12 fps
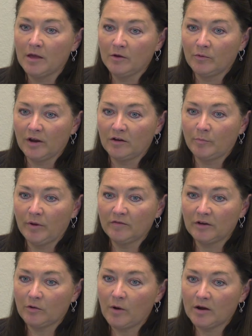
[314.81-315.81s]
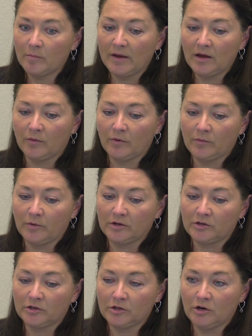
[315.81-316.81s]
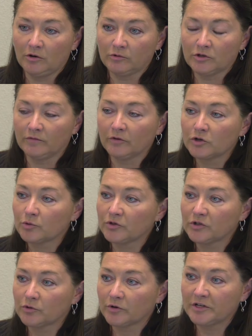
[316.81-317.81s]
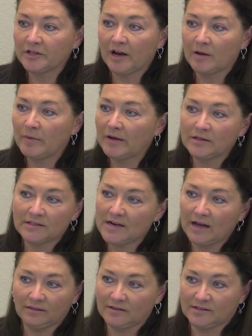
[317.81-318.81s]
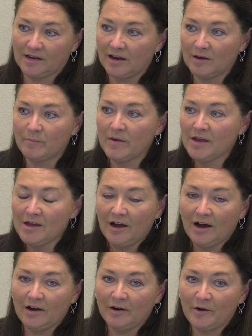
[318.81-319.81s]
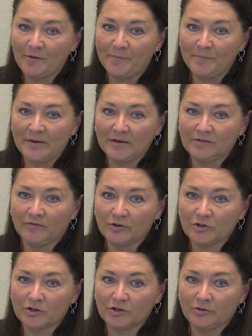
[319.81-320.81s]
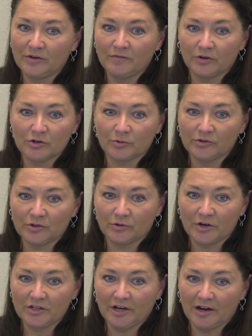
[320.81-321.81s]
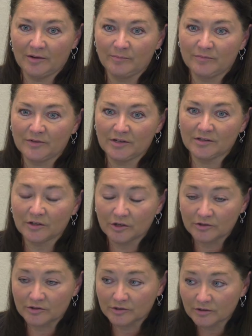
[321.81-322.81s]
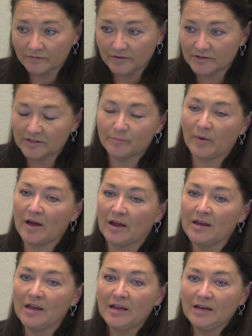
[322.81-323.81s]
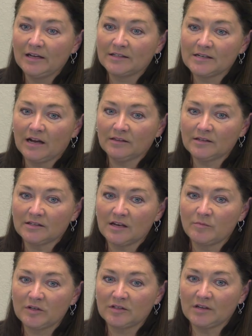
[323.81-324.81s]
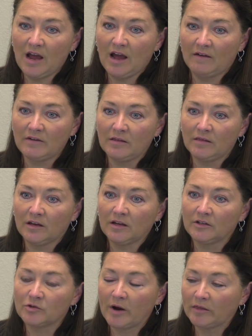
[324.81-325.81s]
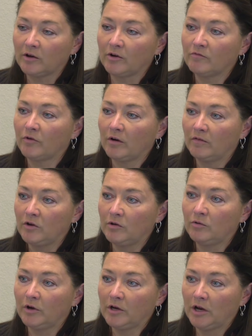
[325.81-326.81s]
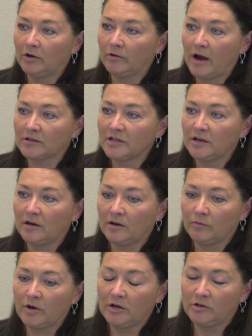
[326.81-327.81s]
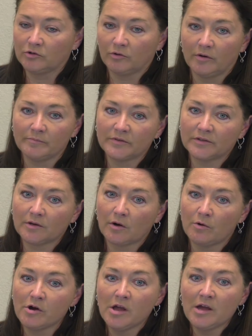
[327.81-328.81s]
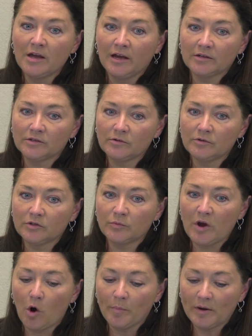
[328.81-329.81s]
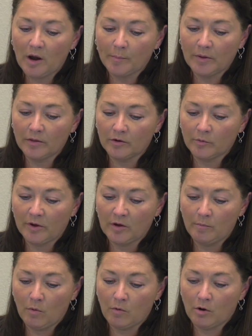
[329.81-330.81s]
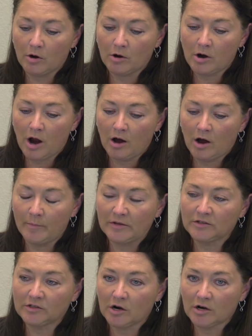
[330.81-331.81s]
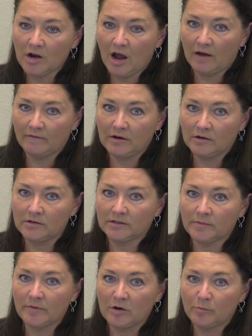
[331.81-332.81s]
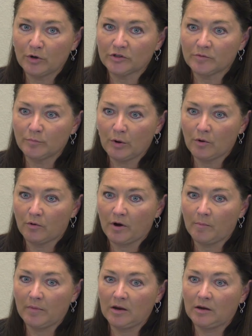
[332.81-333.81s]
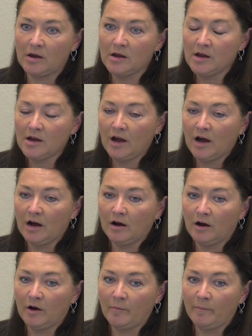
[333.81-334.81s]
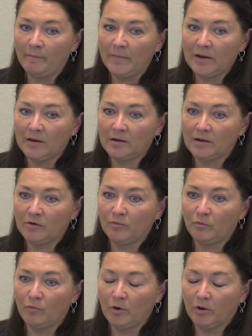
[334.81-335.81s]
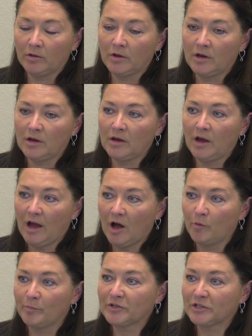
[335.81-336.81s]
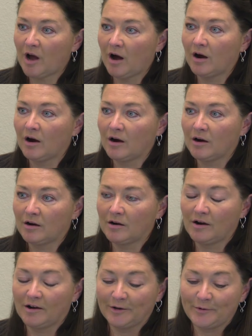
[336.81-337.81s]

We had to pivot quite a bit. We went, to virtual story time, but it's not the same. Doing virtual story times is a good service, but it's not the same as having the kids right there in front of you and interacting and reading to them. So as soon as we opened up a little bit more and started having some in-person programming, it really helped our